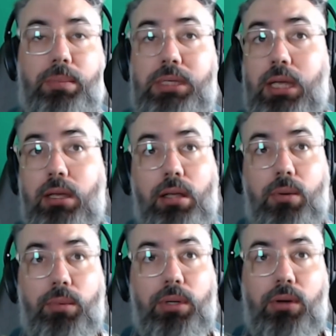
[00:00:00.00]
particularly
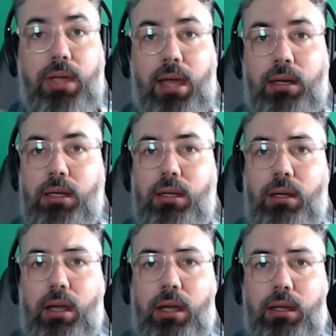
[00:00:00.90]
when we look at
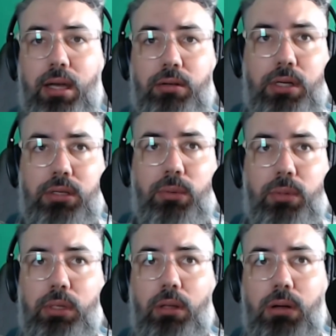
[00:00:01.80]
countries that
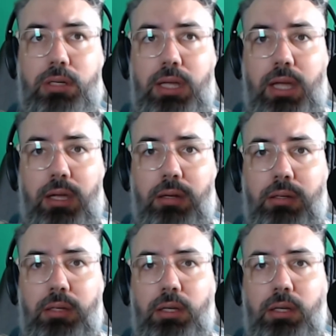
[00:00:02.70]
were in lockdown.